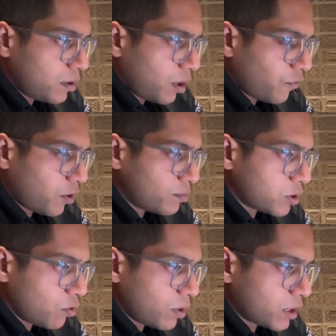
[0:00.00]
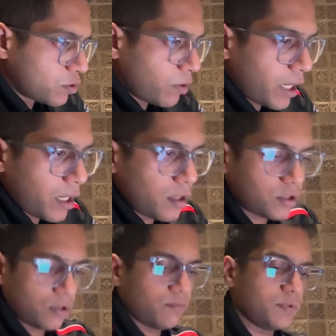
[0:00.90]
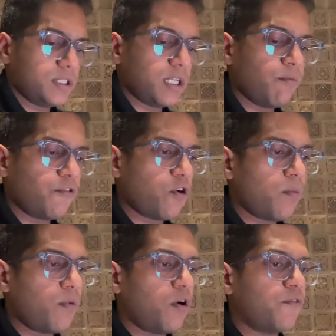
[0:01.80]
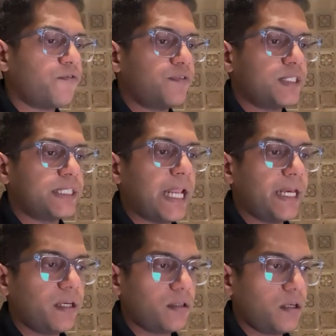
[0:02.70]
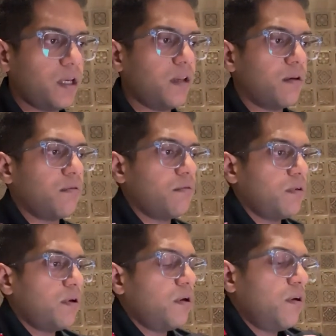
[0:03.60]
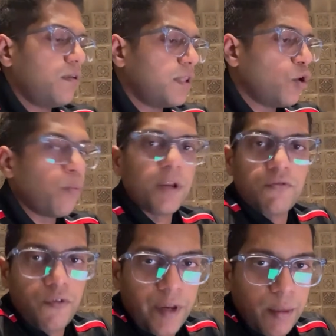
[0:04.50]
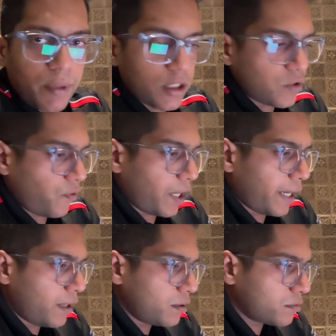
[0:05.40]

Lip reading: Firms lower as well. So some form of selling in the opening 15 minutes of trade.